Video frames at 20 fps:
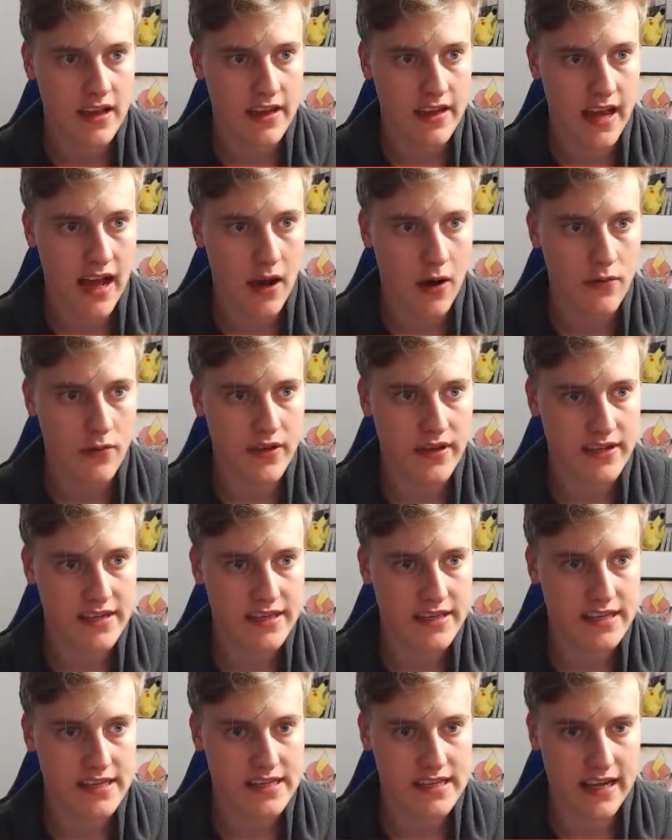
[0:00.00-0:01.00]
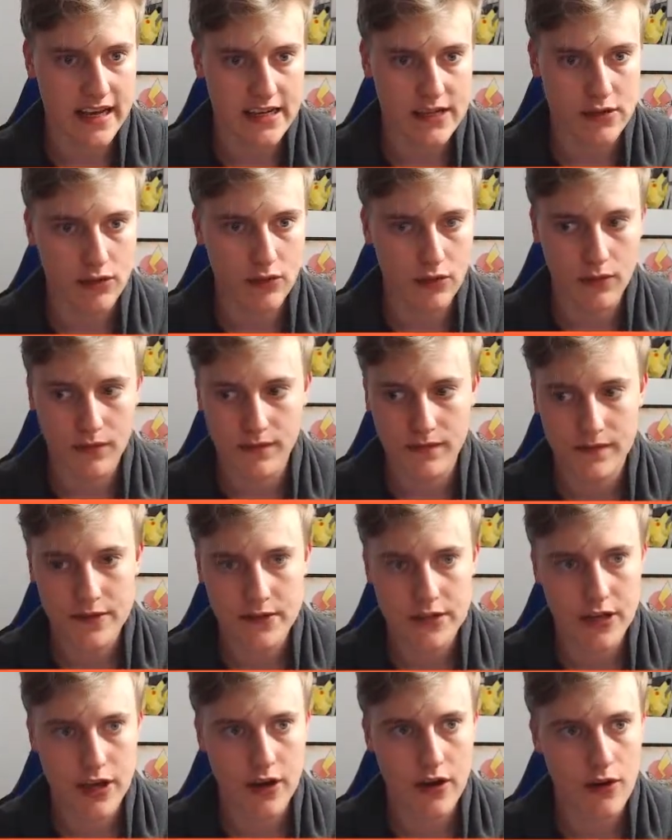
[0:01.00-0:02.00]
Now this is the select tool.
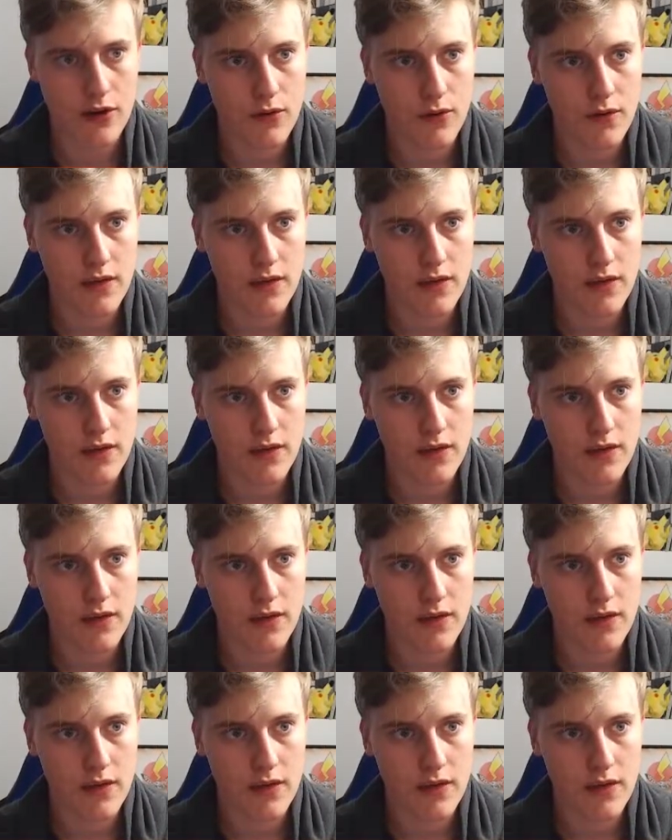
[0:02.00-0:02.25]
So